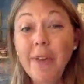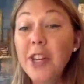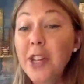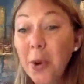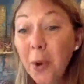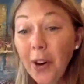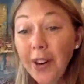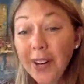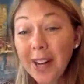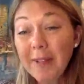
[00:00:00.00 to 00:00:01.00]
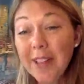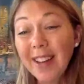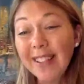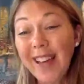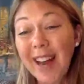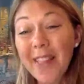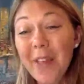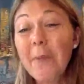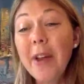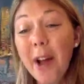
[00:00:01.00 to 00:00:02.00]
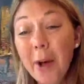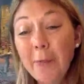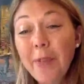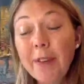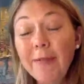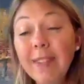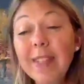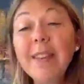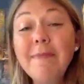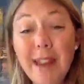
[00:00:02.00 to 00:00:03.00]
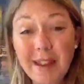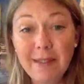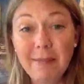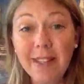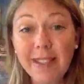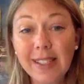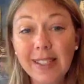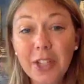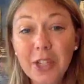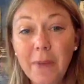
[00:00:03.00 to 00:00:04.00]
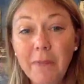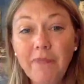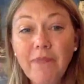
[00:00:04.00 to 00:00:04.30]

And you're going to come alongside of them and help them to make the best decision.